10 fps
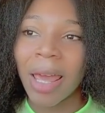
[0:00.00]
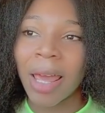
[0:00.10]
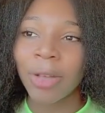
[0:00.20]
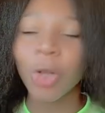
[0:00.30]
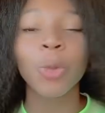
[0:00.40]

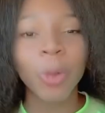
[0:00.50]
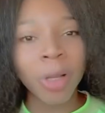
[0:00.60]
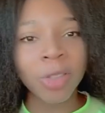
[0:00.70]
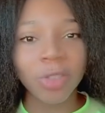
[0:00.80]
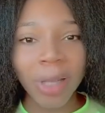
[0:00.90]
and your
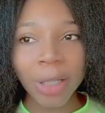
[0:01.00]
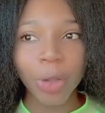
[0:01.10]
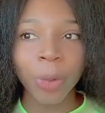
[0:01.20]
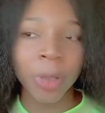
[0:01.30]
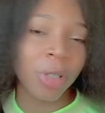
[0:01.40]
real like
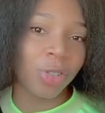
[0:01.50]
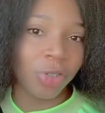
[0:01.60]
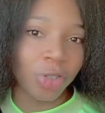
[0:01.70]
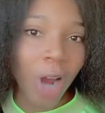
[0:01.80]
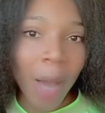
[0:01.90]
your real
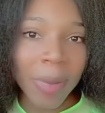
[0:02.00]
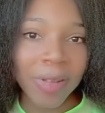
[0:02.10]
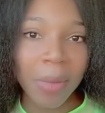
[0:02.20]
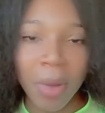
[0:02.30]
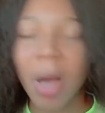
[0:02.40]
job is
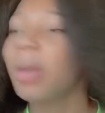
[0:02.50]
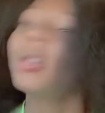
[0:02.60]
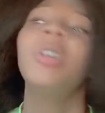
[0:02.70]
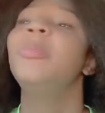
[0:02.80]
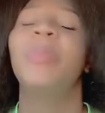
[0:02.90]
a model